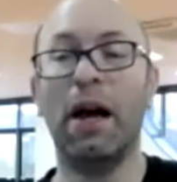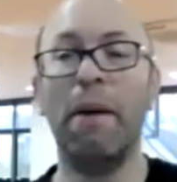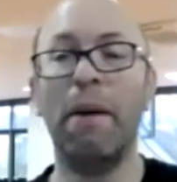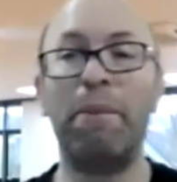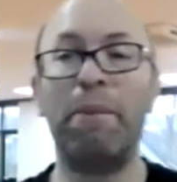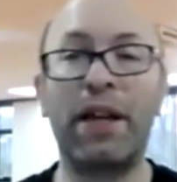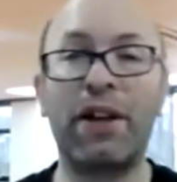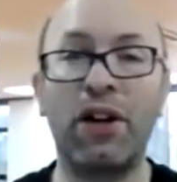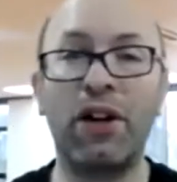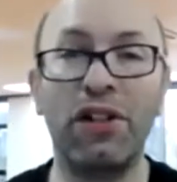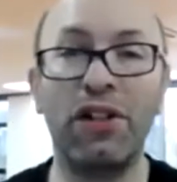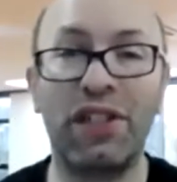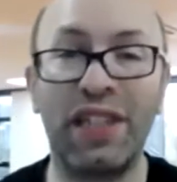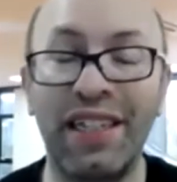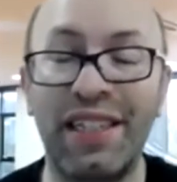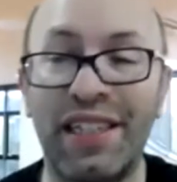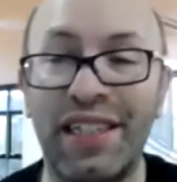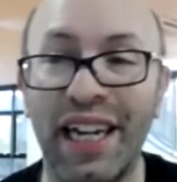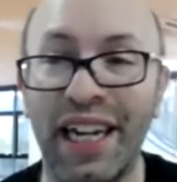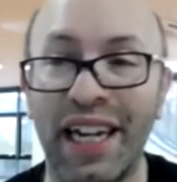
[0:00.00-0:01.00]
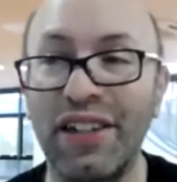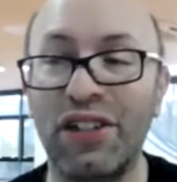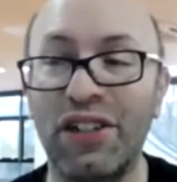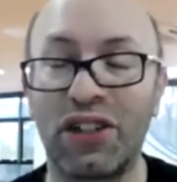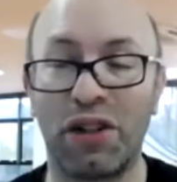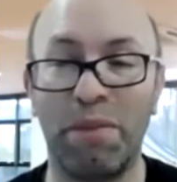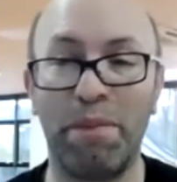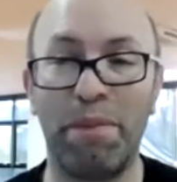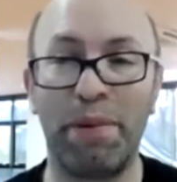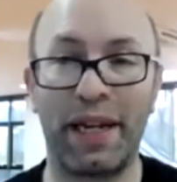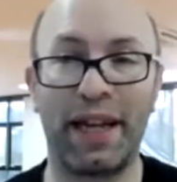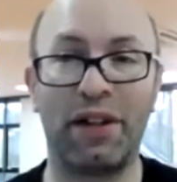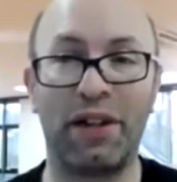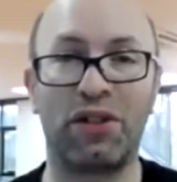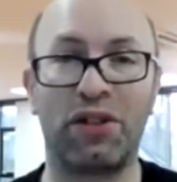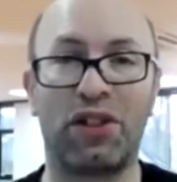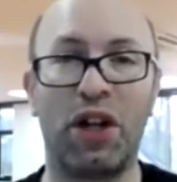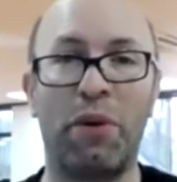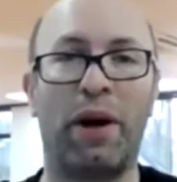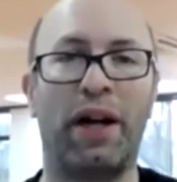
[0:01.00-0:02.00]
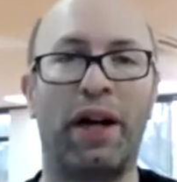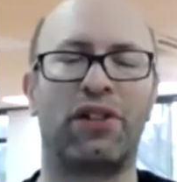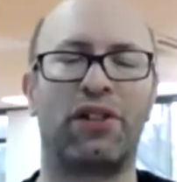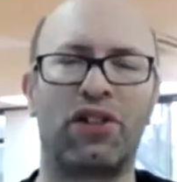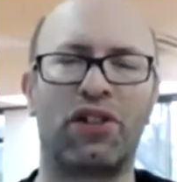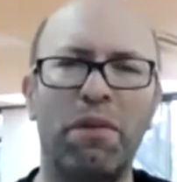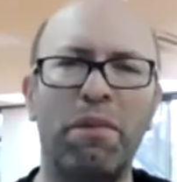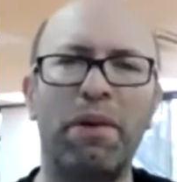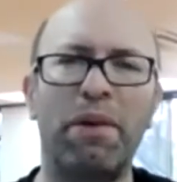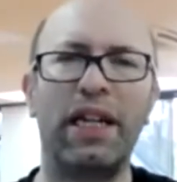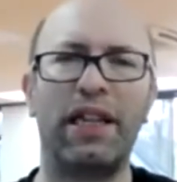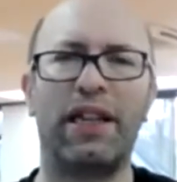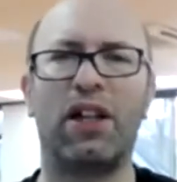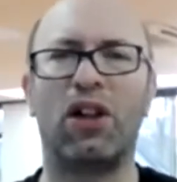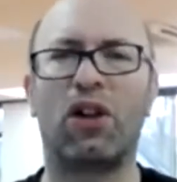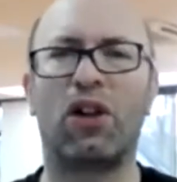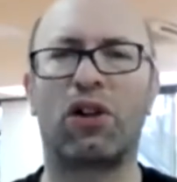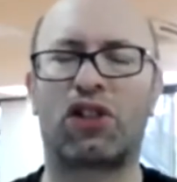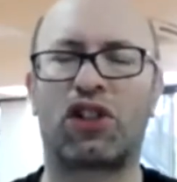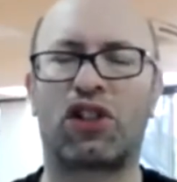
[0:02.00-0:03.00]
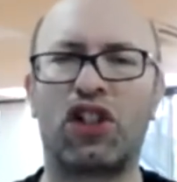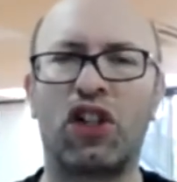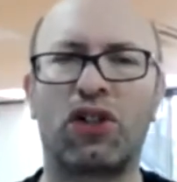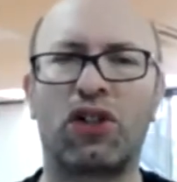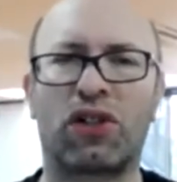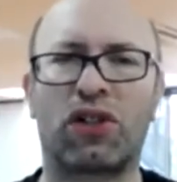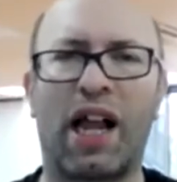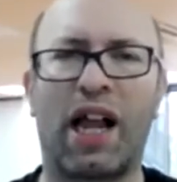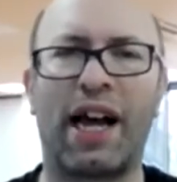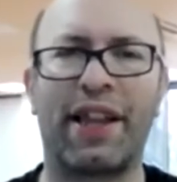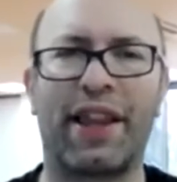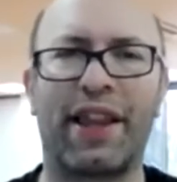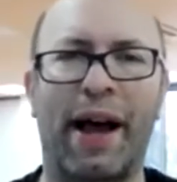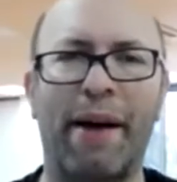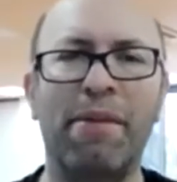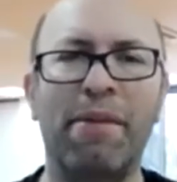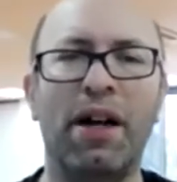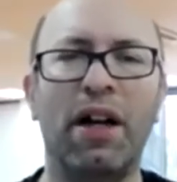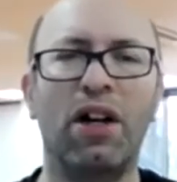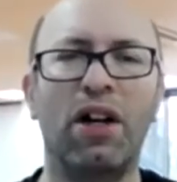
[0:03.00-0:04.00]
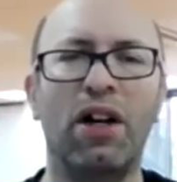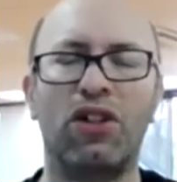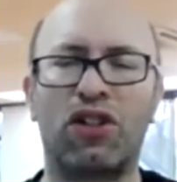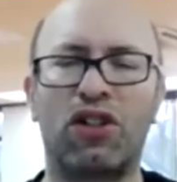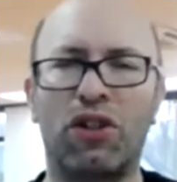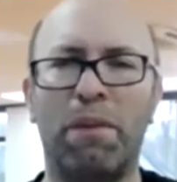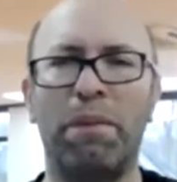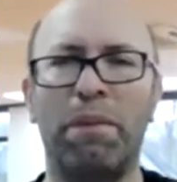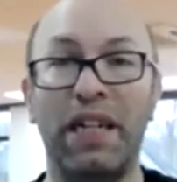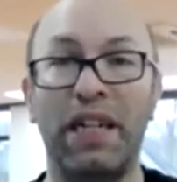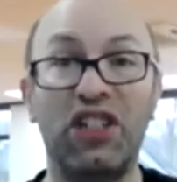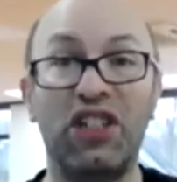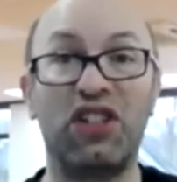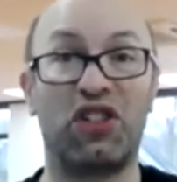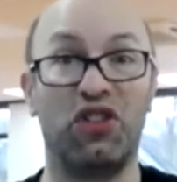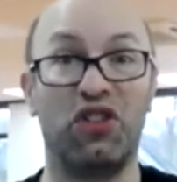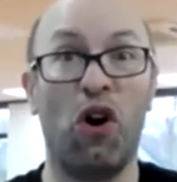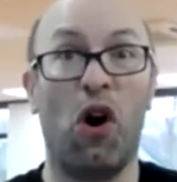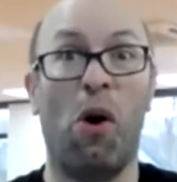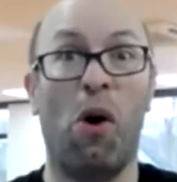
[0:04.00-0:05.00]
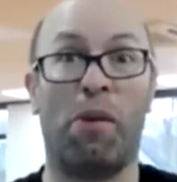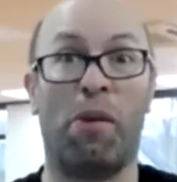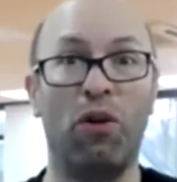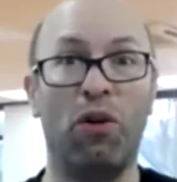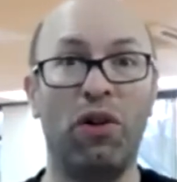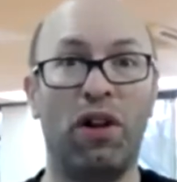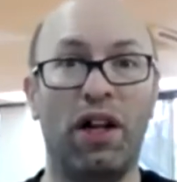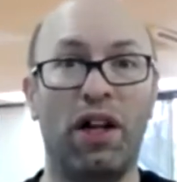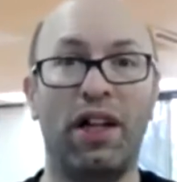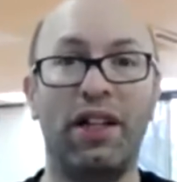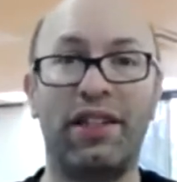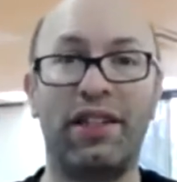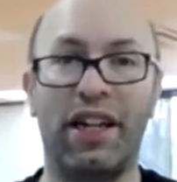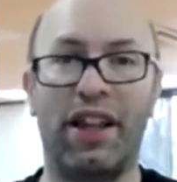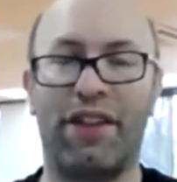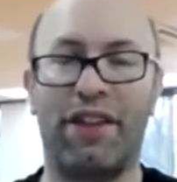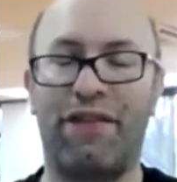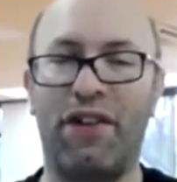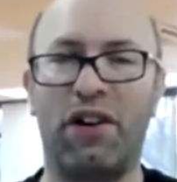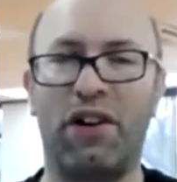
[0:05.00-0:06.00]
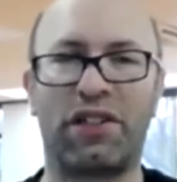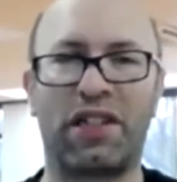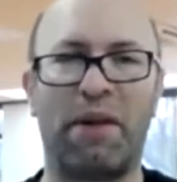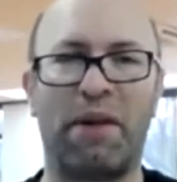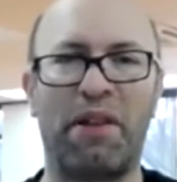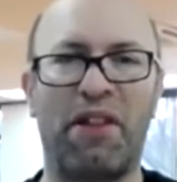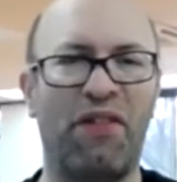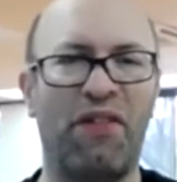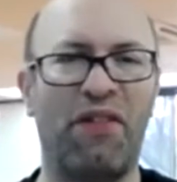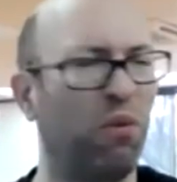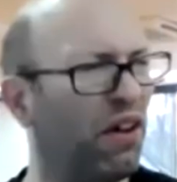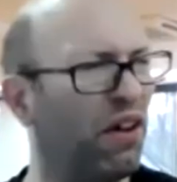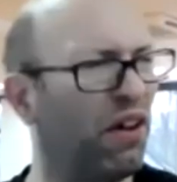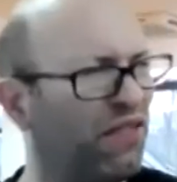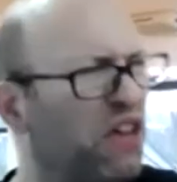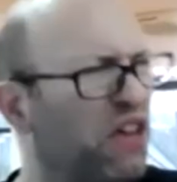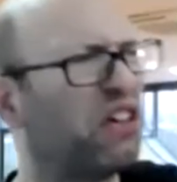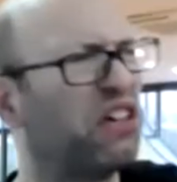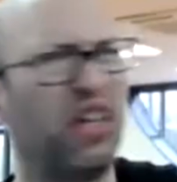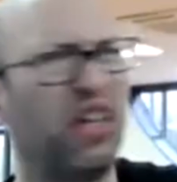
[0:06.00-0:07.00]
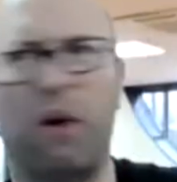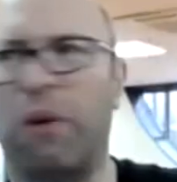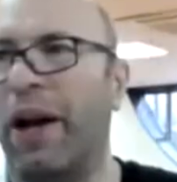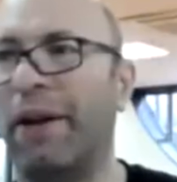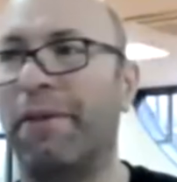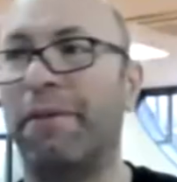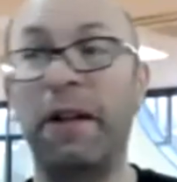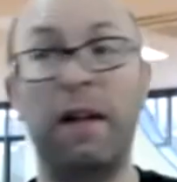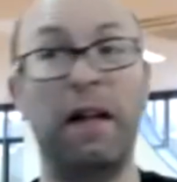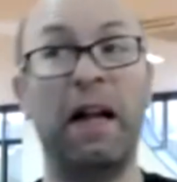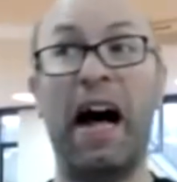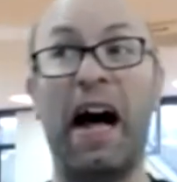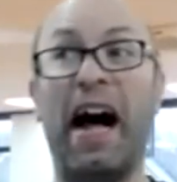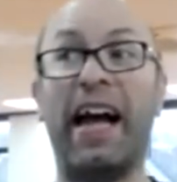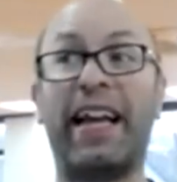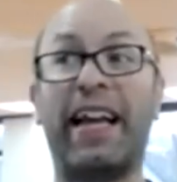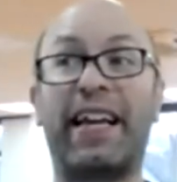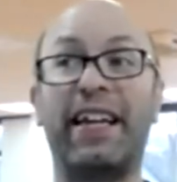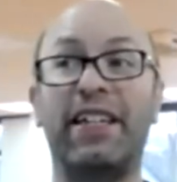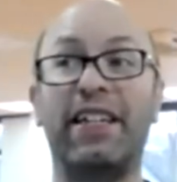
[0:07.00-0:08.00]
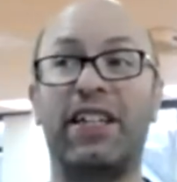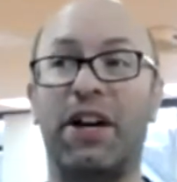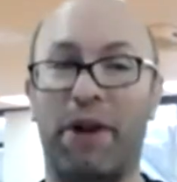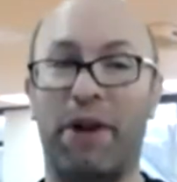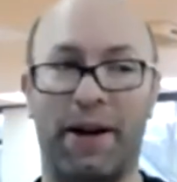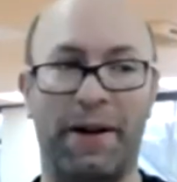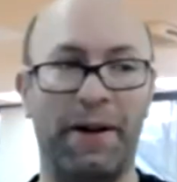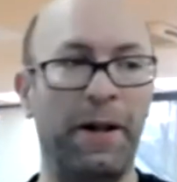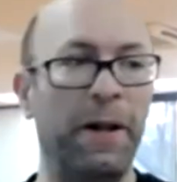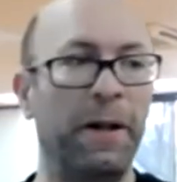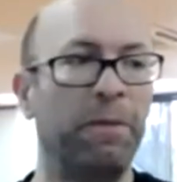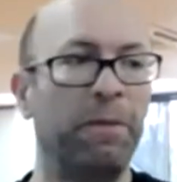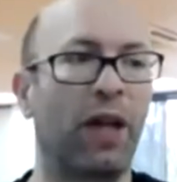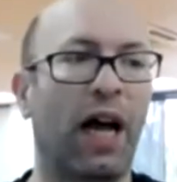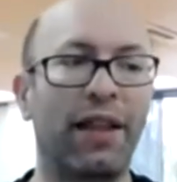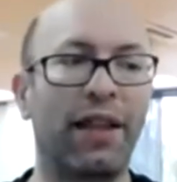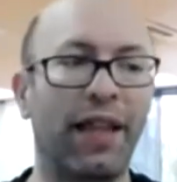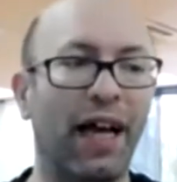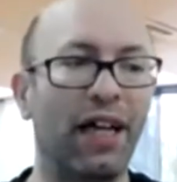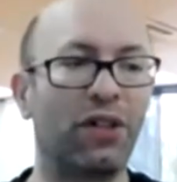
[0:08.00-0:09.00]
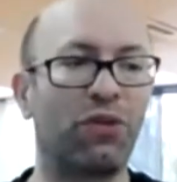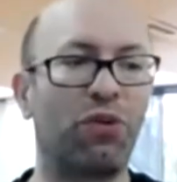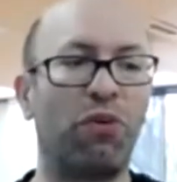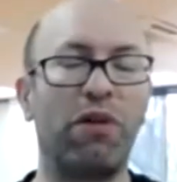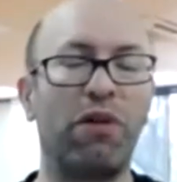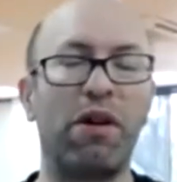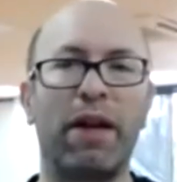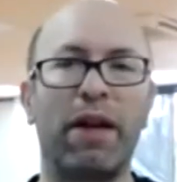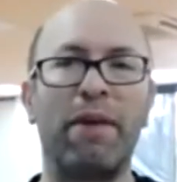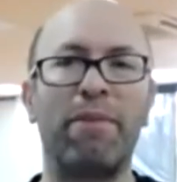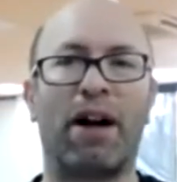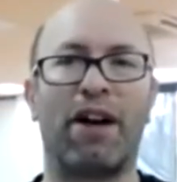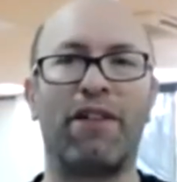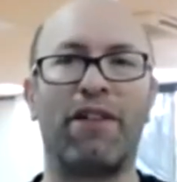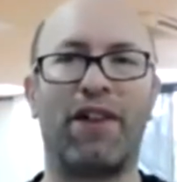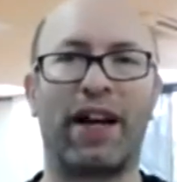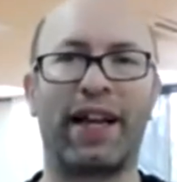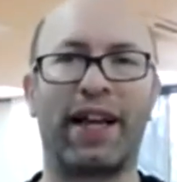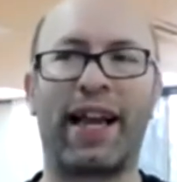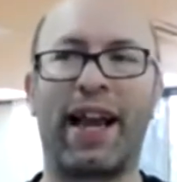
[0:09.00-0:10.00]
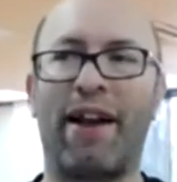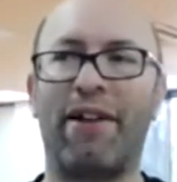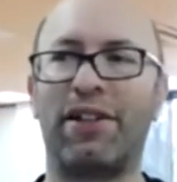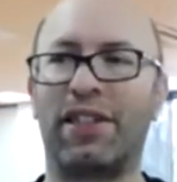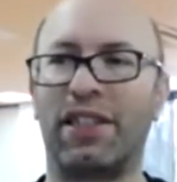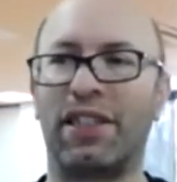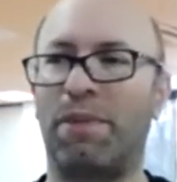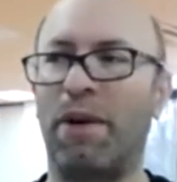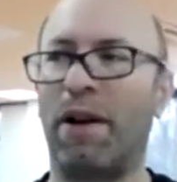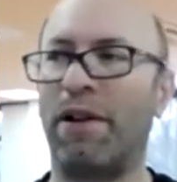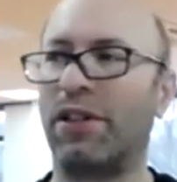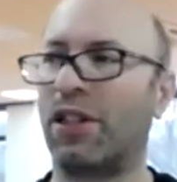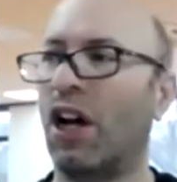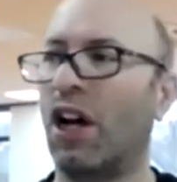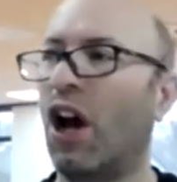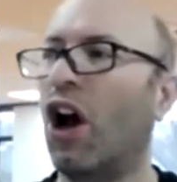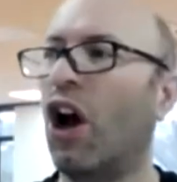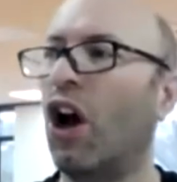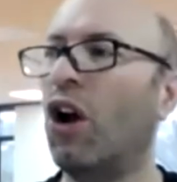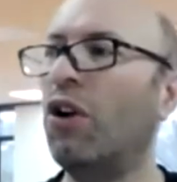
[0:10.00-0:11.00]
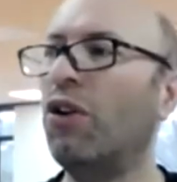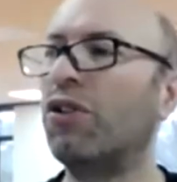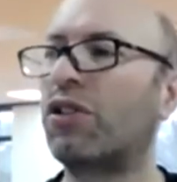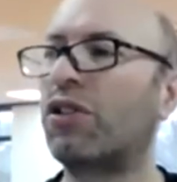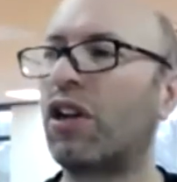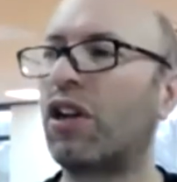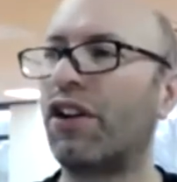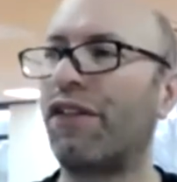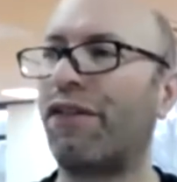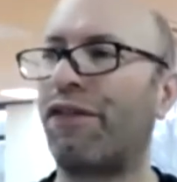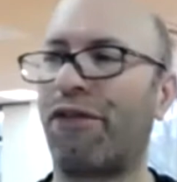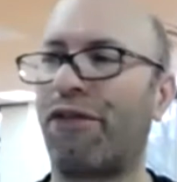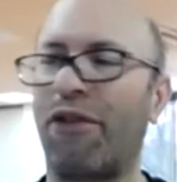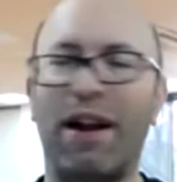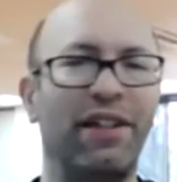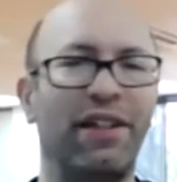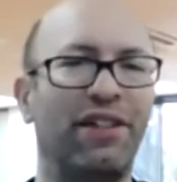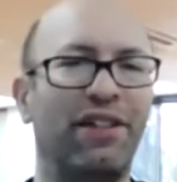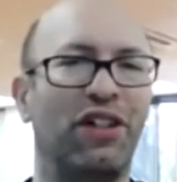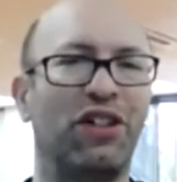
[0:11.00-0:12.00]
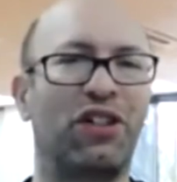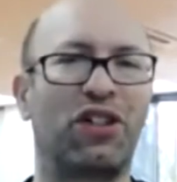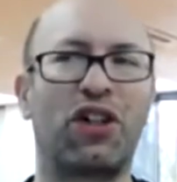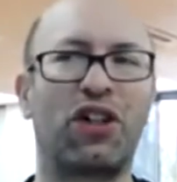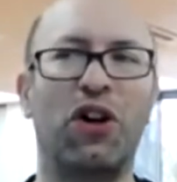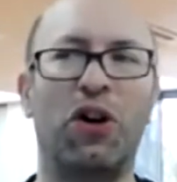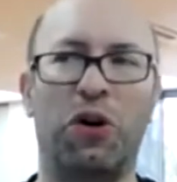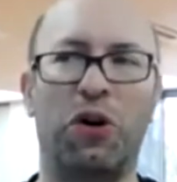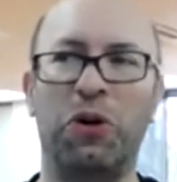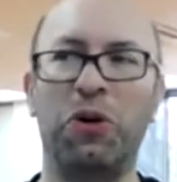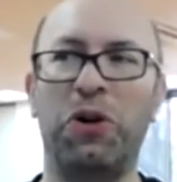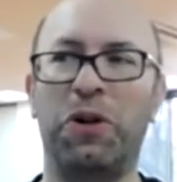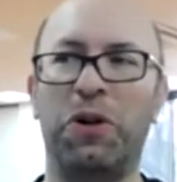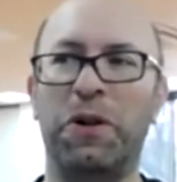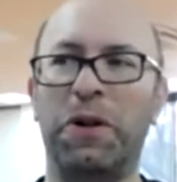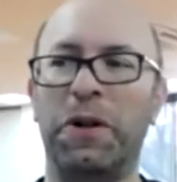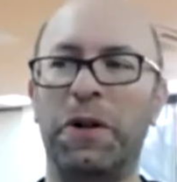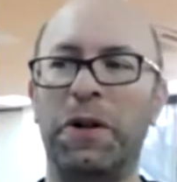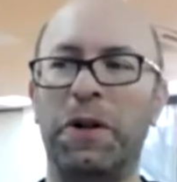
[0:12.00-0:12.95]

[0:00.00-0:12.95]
Because they'd seen somebody else do it. Somebody that looks just like them, somebody just normal, did it the first time. They thought, well, if you can do it, I can do it. And that's what we mean by vicarious experience. Who's got a friend at school